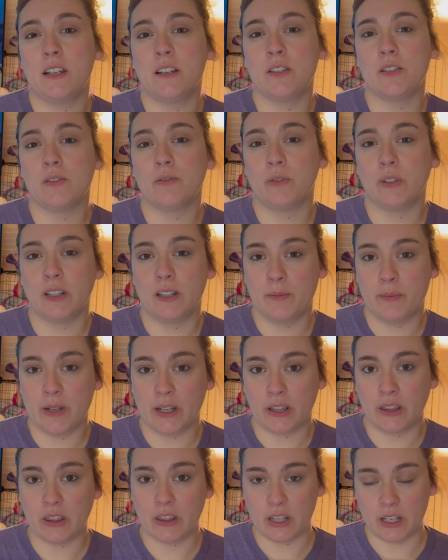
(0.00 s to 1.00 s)
is a really
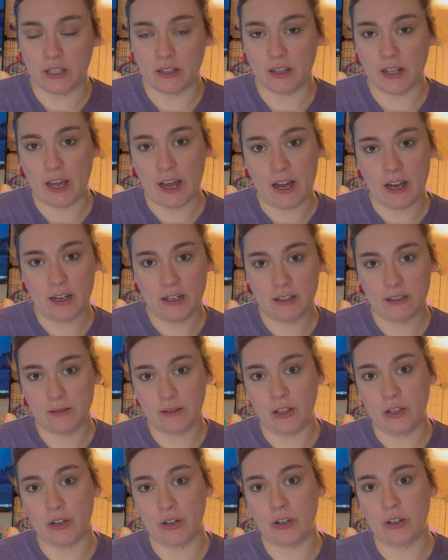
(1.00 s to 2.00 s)
big thing that
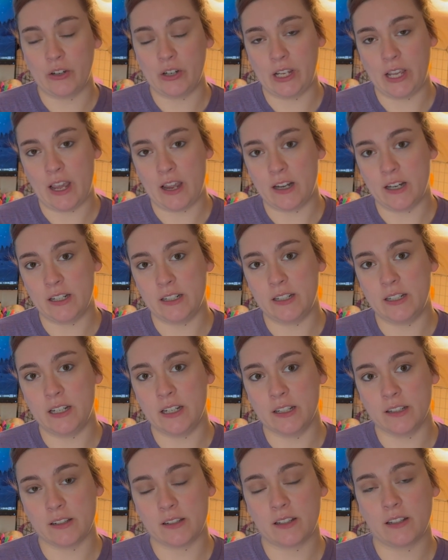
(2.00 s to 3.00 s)
the herniated
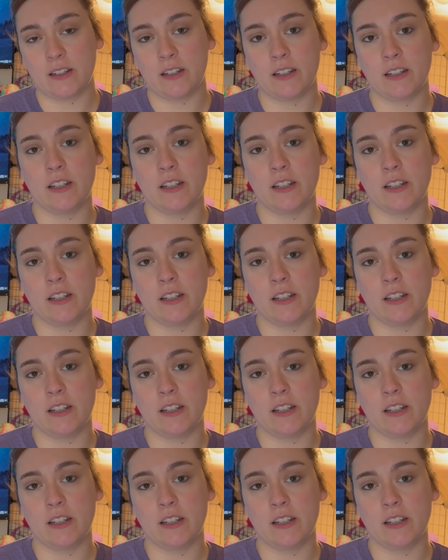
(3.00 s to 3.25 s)
disc